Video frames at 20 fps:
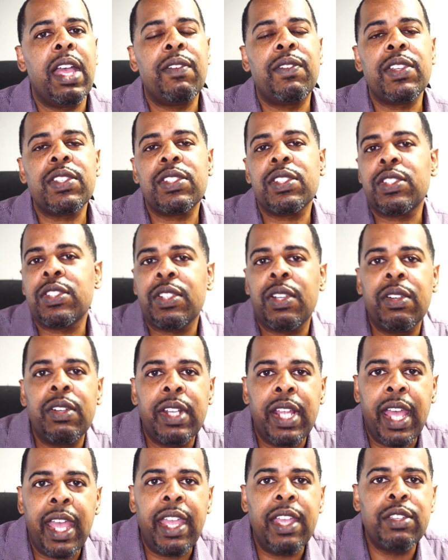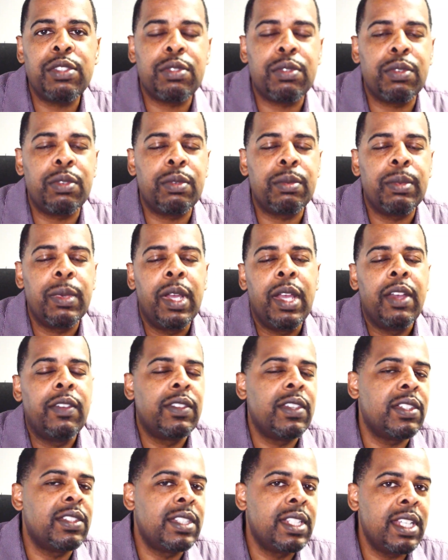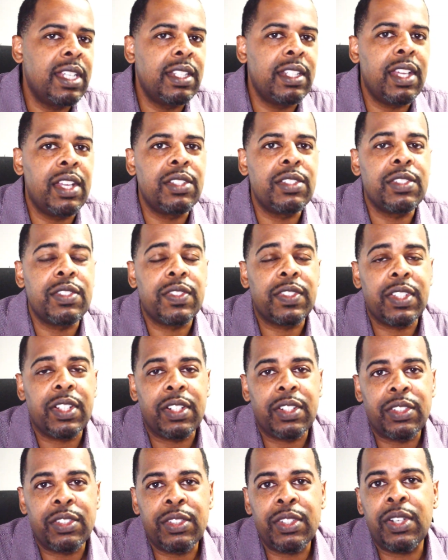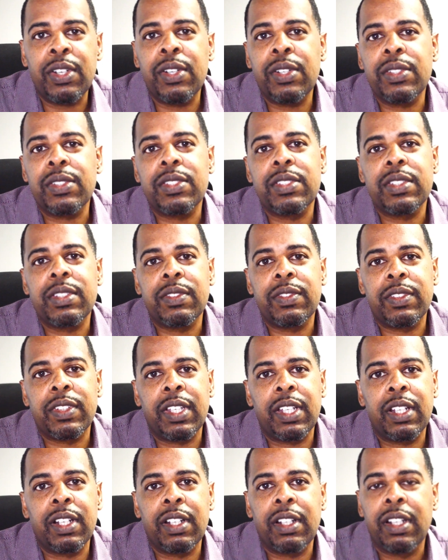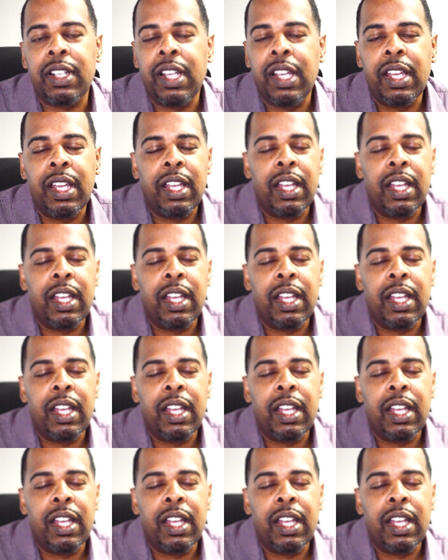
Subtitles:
If it's a certain age group, they're teenagers, they're adults, if they're